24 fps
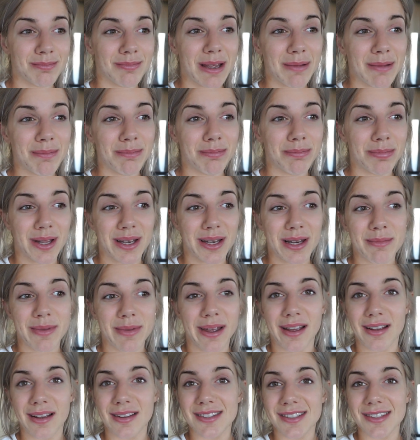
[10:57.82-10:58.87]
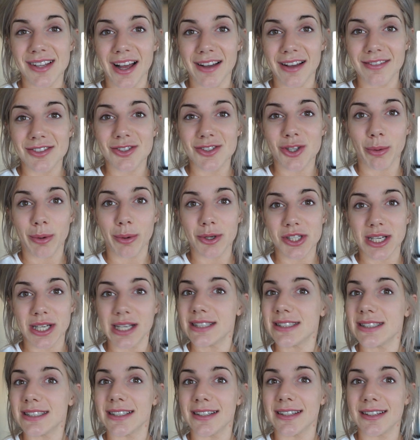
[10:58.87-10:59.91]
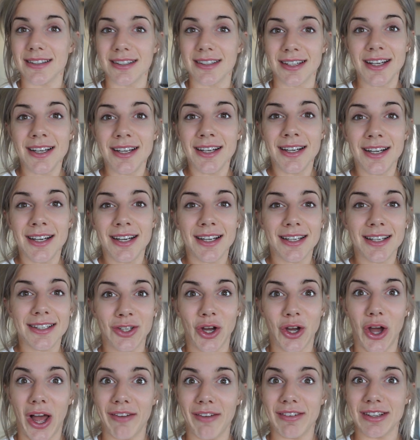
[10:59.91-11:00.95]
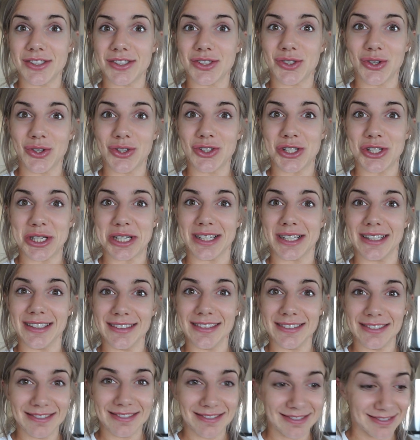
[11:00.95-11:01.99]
it bloody makes life so much easier not having to cook chicken